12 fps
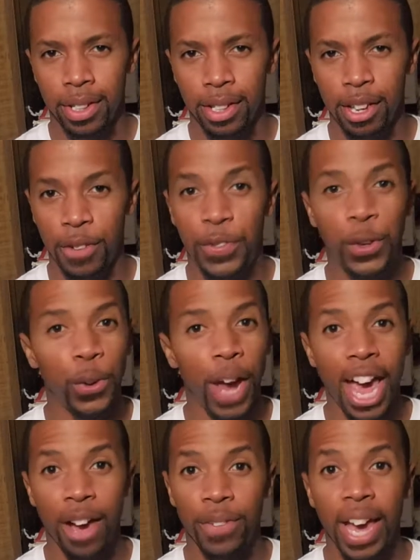if you
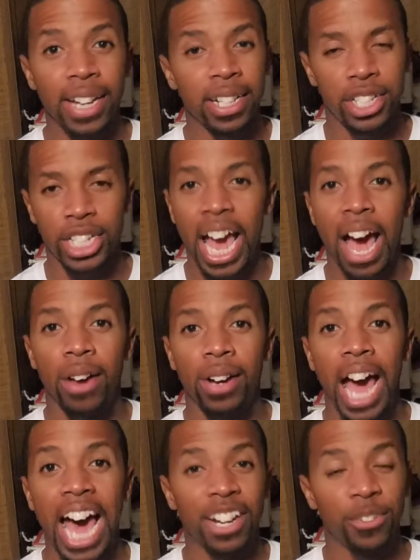have had a child
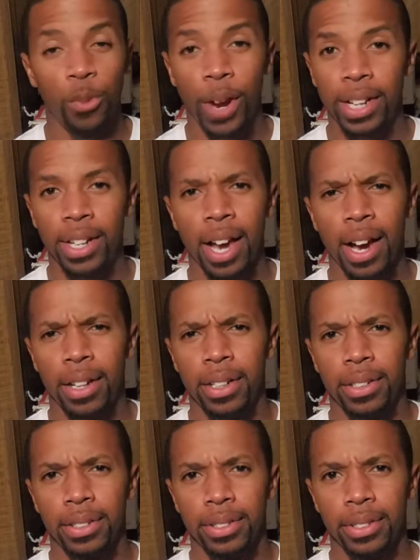out of wedlock
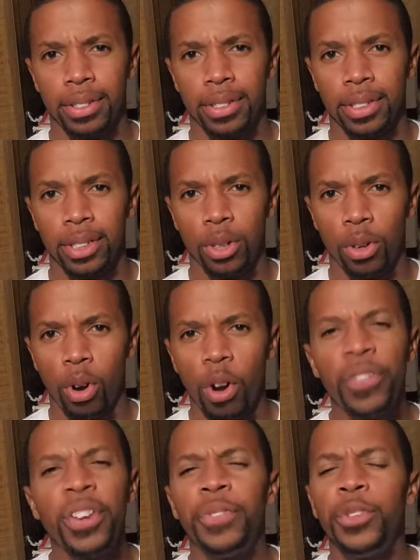or
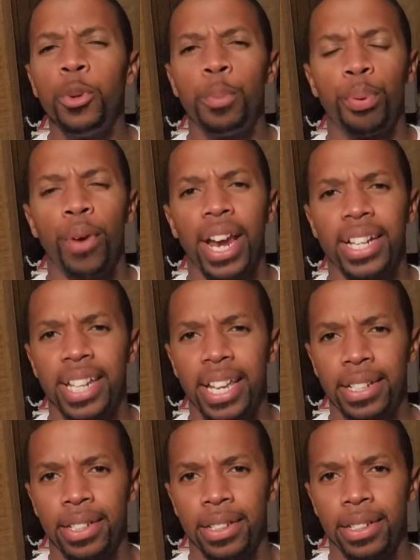if you're
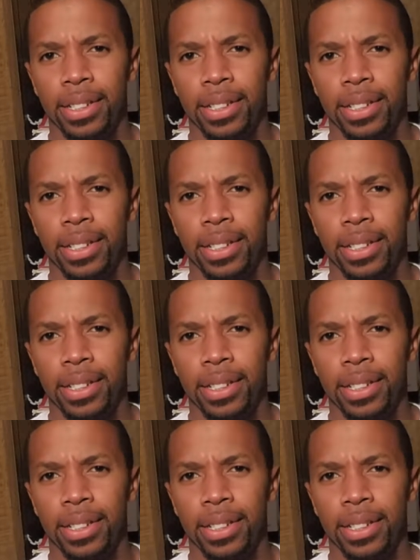pregnant.